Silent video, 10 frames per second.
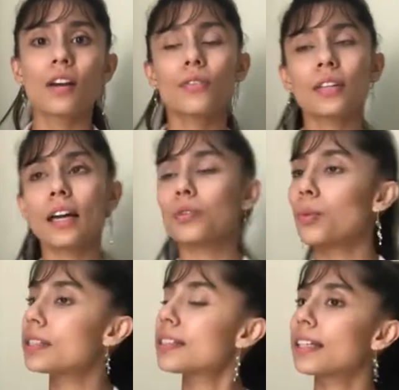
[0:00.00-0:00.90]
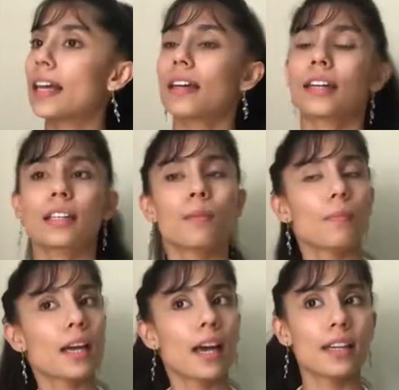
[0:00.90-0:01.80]
for that once again I keep
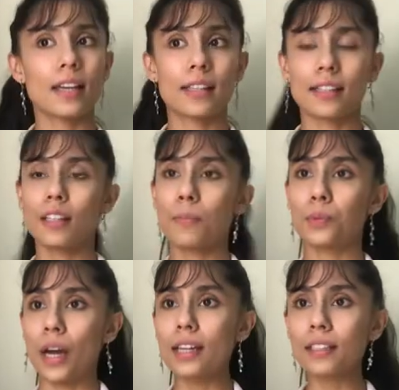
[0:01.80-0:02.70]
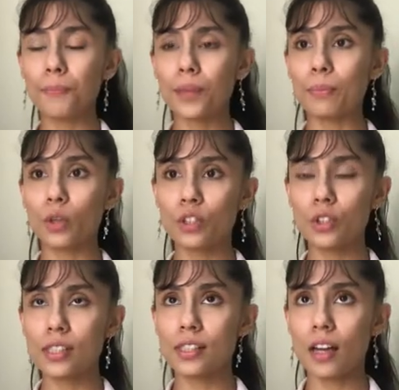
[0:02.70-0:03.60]
my head nice and upright I'm going
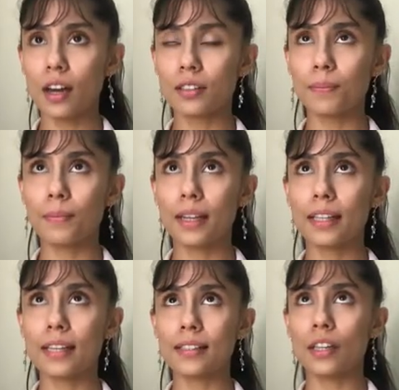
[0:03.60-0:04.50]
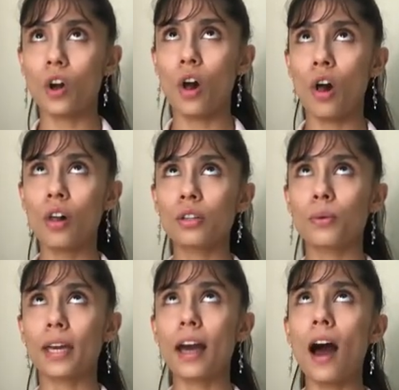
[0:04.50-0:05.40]
to start by gazing all the
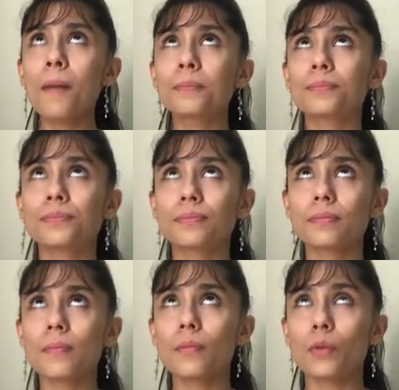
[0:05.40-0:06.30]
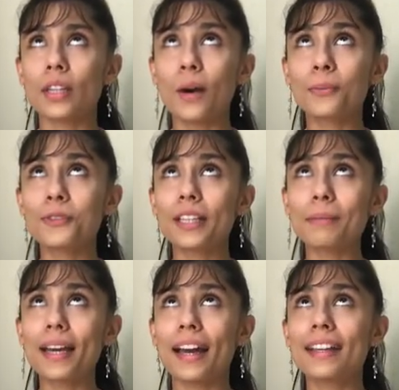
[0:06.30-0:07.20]
way up without moving
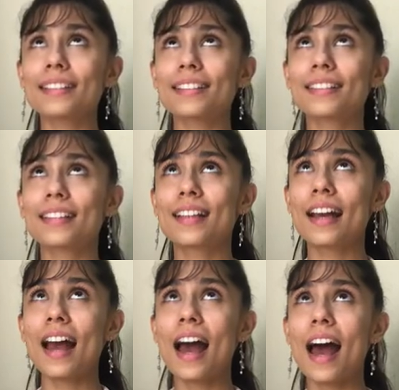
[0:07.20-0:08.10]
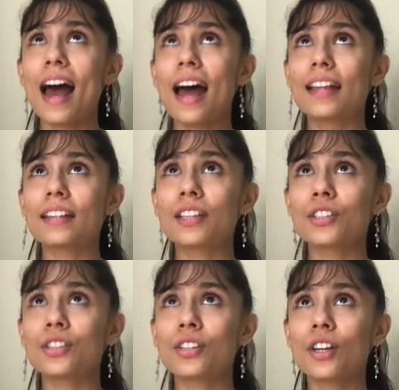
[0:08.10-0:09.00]
my head and
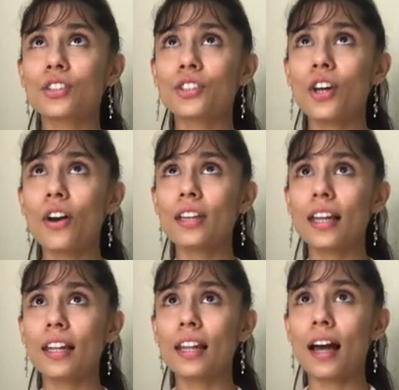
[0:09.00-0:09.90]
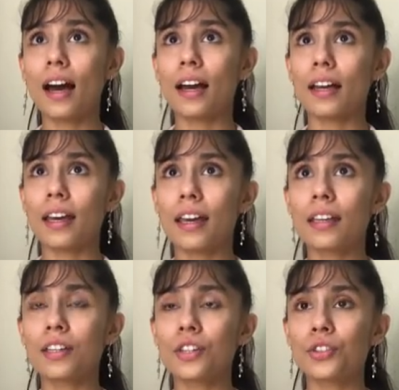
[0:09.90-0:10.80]
then draw the
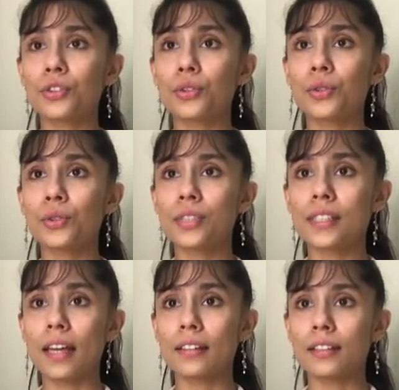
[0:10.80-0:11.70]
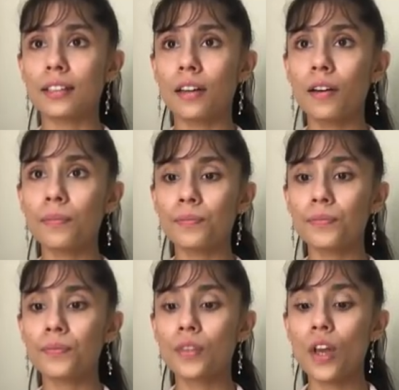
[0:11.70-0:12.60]
line through center
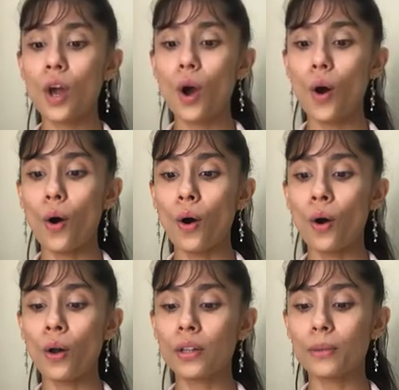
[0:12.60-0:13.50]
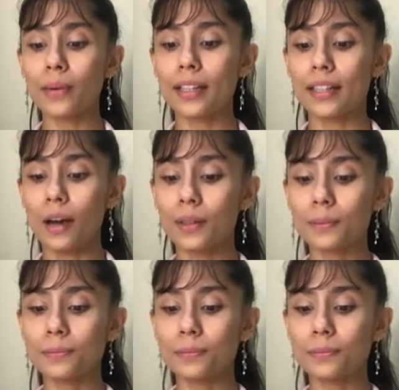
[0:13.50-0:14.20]
all the way down